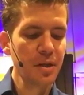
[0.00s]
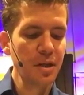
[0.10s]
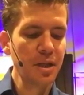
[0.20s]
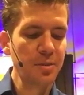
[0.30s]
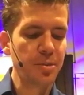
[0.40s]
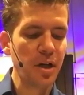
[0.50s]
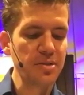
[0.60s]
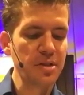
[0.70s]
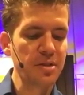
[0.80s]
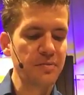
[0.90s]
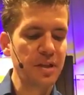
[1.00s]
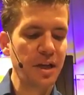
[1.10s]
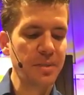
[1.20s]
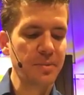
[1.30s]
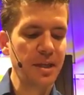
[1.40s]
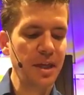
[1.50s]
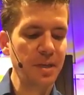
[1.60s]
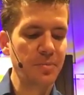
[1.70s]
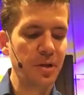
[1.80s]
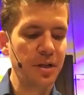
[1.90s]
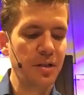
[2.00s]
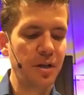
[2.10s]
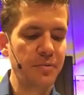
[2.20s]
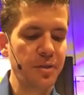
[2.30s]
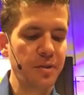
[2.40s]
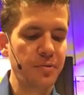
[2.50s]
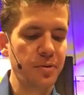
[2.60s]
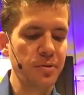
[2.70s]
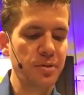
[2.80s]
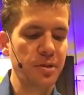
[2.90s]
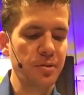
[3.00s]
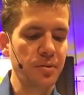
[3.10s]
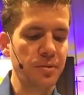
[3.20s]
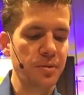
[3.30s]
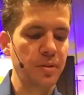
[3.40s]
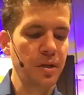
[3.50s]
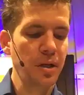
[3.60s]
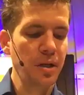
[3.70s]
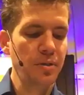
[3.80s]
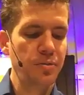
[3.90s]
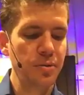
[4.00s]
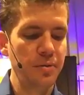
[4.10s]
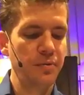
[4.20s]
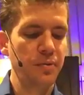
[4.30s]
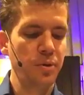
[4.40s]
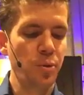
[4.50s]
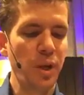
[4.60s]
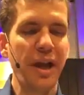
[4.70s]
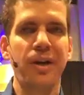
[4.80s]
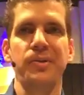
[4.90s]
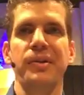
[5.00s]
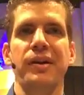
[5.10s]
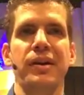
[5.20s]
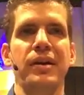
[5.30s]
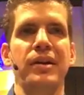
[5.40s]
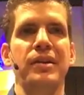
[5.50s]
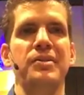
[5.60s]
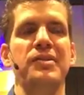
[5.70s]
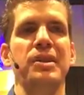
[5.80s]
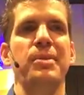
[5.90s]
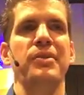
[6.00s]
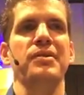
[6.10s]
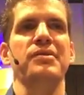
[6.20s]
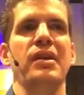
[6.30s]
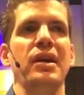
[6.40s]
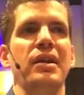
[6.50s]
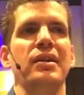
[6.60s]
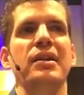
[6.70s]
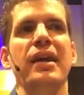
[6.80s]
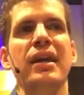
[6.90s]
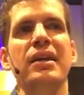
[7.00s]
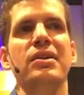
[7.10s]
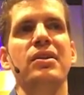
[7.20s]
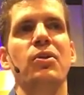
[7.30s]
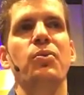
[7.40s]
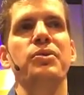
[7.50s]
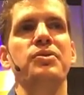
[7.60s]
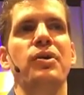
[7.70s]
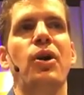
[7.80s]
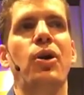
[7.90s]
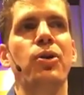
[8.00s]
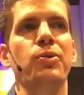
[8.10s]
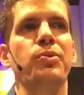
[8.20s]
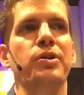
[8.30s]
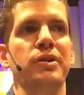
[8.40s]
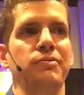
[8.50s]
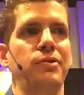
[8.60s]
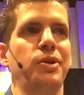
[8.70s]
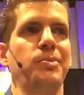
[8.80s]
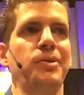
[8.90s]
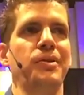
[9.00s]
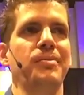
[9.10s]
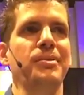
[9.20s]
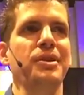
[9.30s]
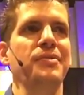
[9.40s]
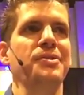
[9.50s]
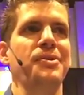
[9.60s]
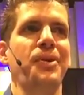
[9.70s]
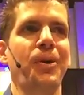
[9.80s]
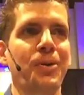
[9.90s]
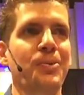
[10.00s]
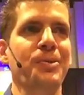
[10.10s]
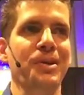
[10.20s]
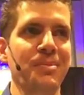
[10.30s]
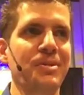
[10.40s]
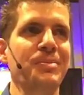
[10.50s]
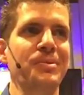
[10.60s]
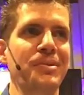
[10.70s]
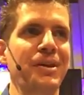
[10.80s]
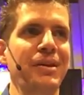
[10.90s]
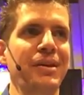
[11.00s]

in the process of time, Cain brought an offering of fruit to the Lord, fruit of the ground. Let's think about this. Cain was a hardworking farmer. Many of us are hardworking people, right?